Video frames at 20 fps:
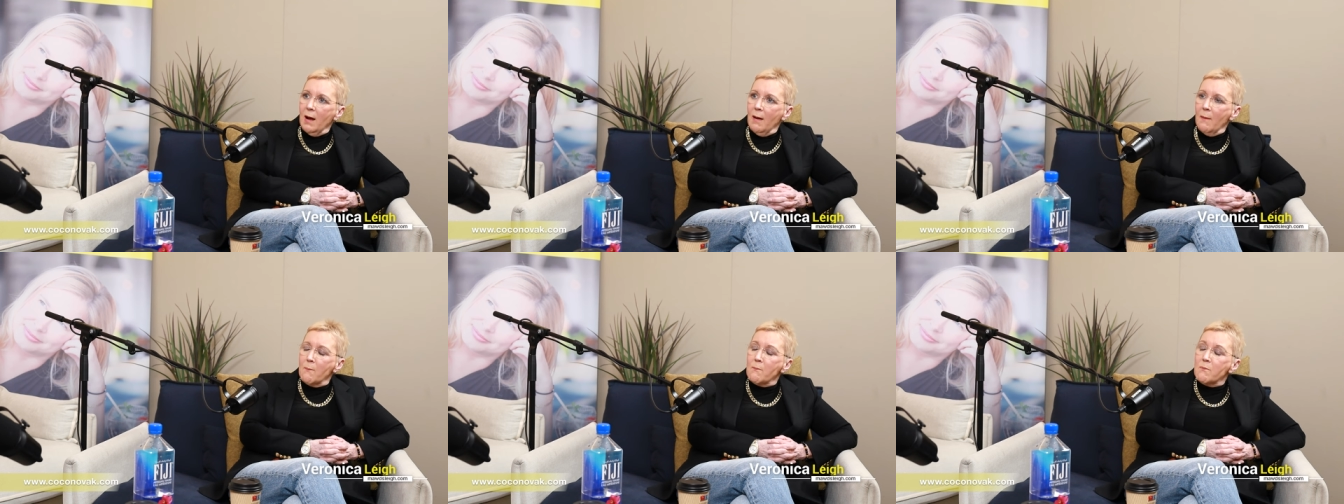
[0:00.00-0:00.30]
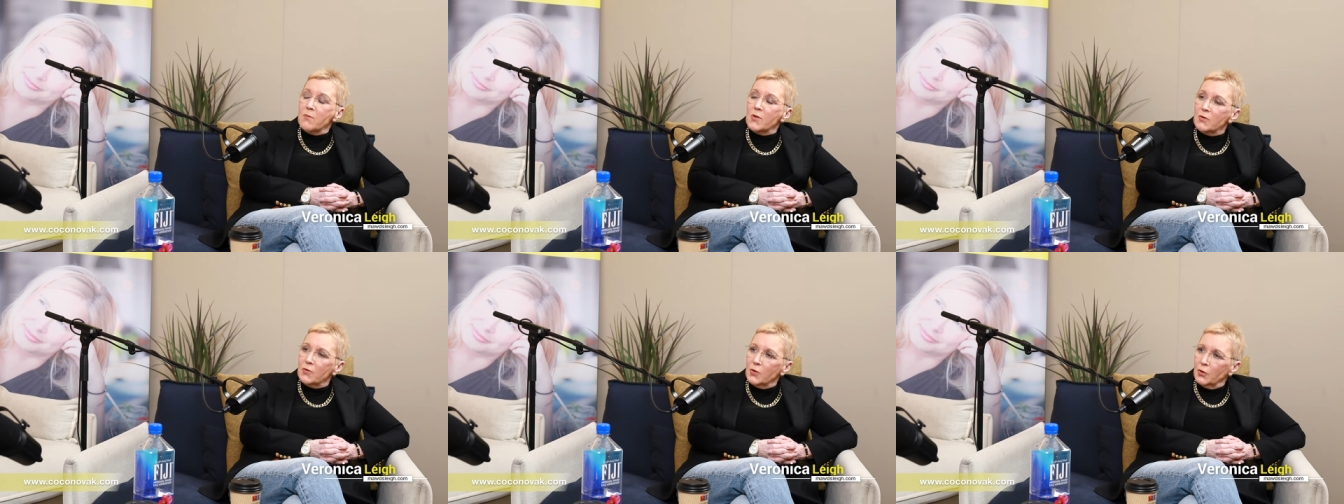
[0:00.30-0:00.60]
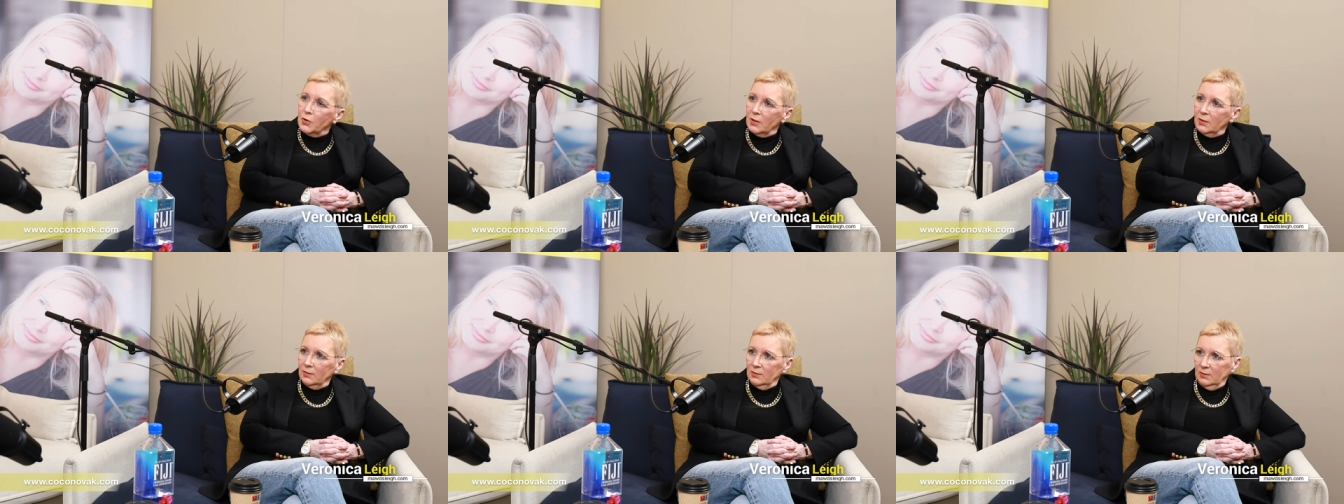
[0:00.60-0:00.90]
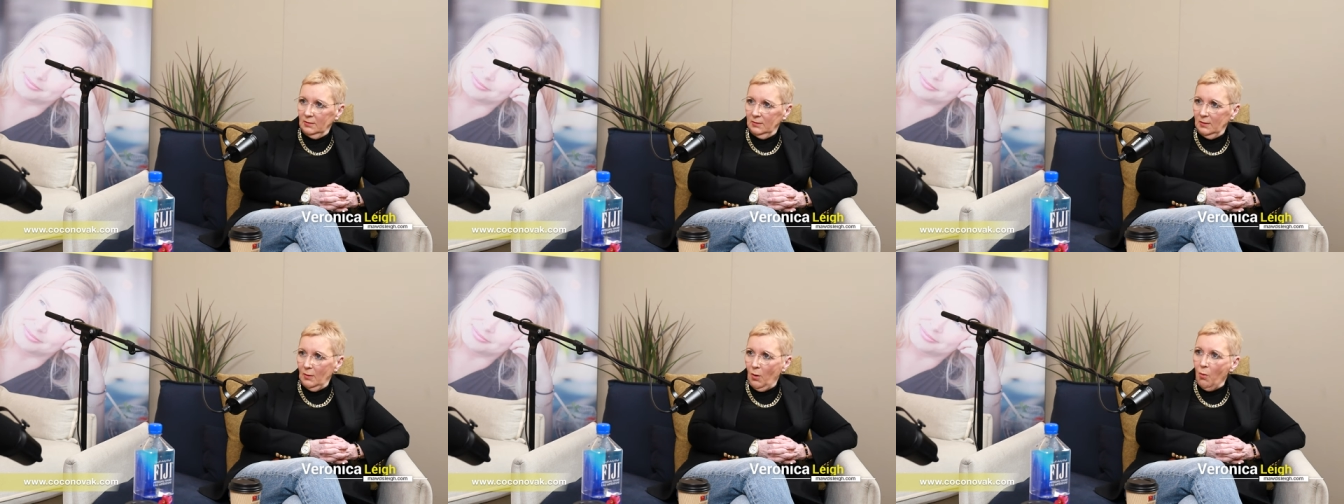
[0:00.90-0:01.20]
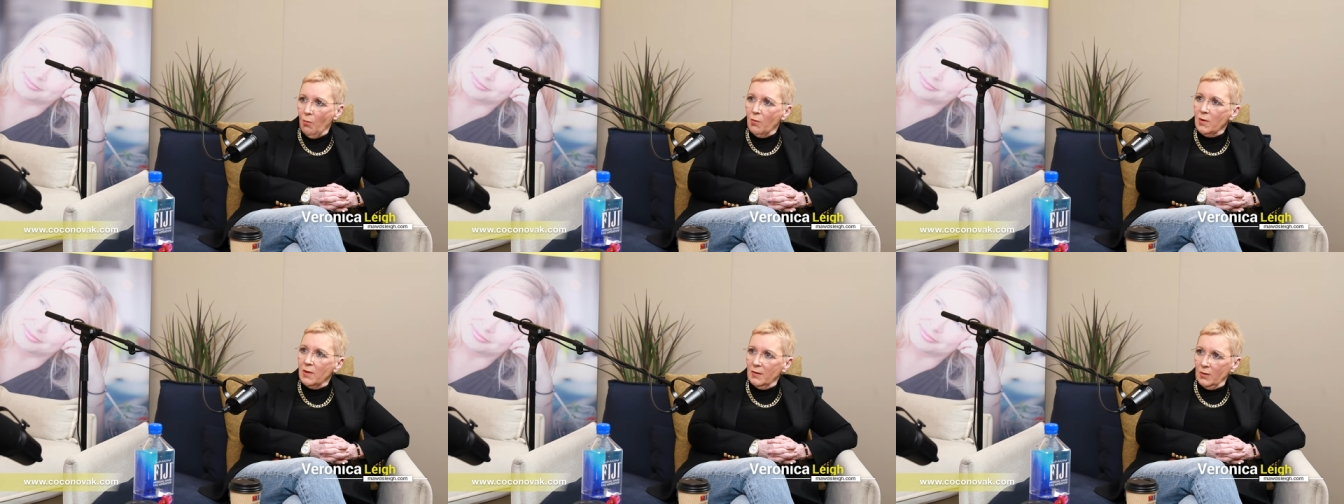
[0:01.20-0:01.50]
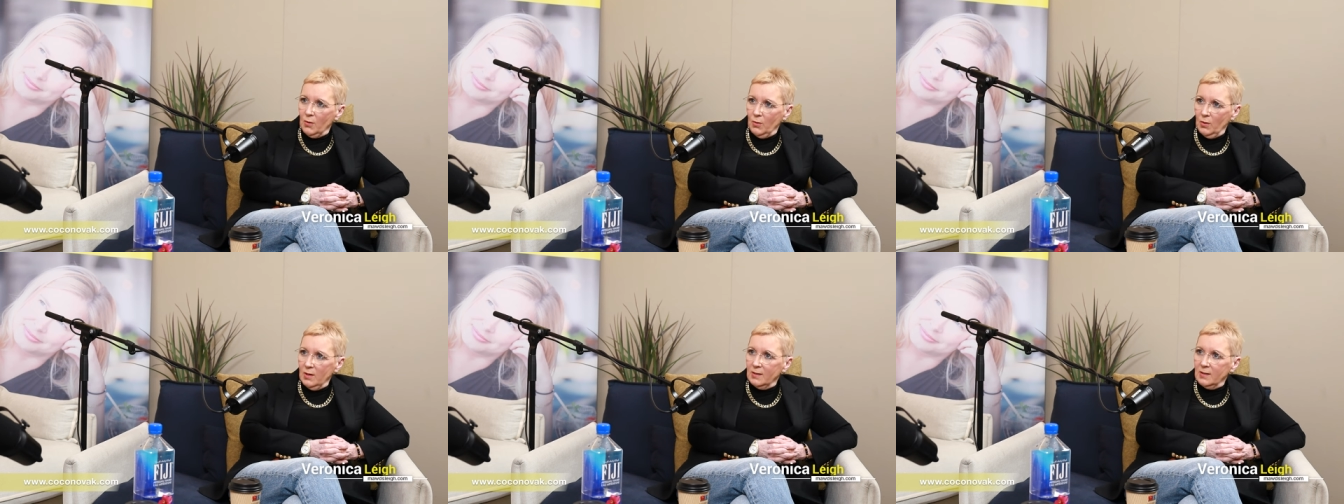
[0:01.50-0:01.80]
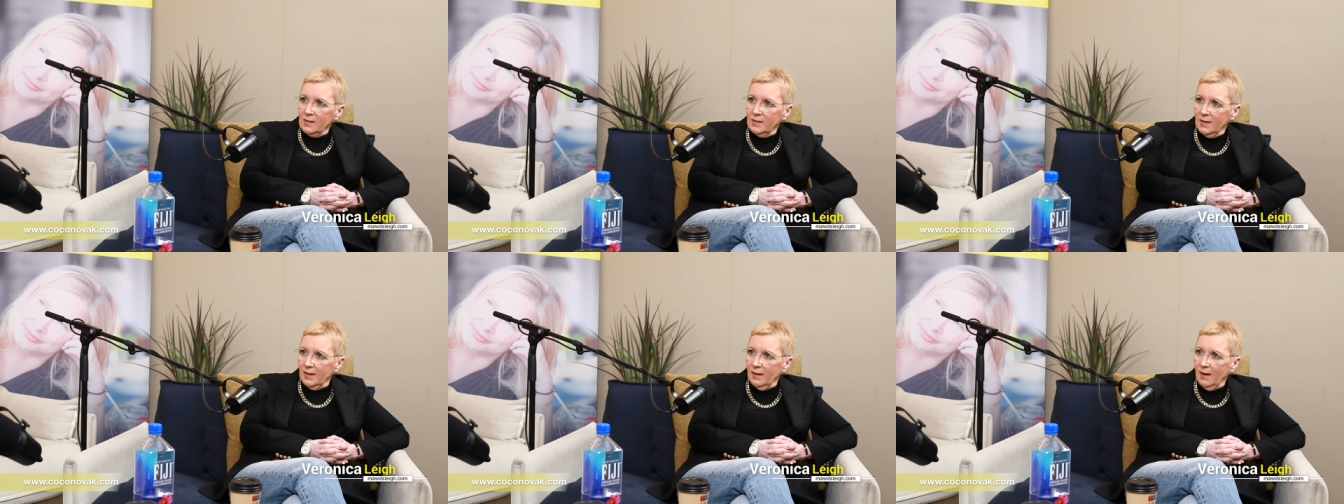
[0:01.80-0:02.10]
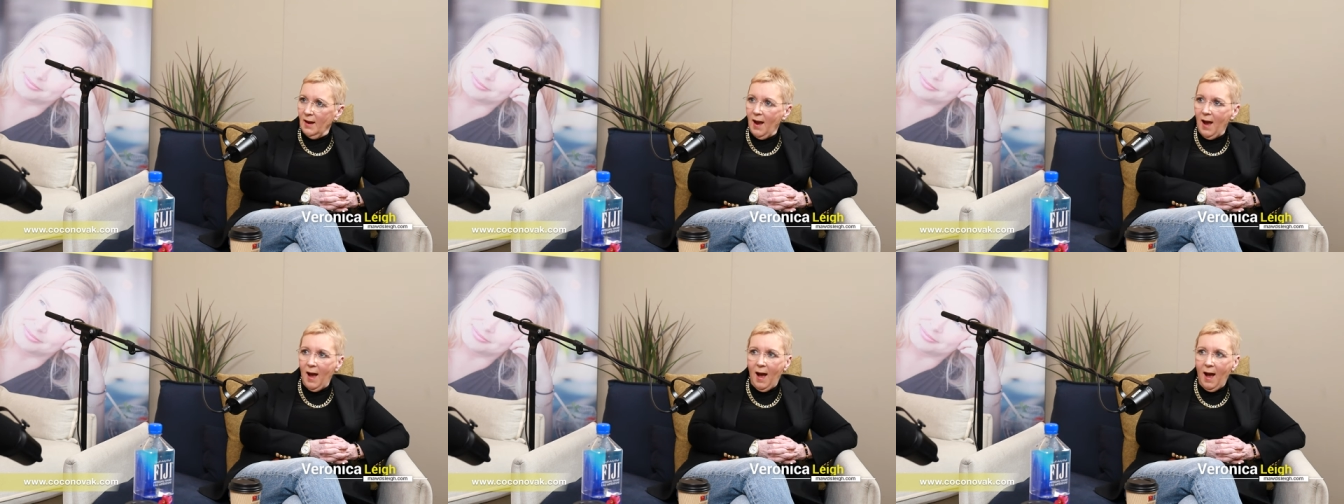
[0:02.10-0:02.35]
brutal with their honesty.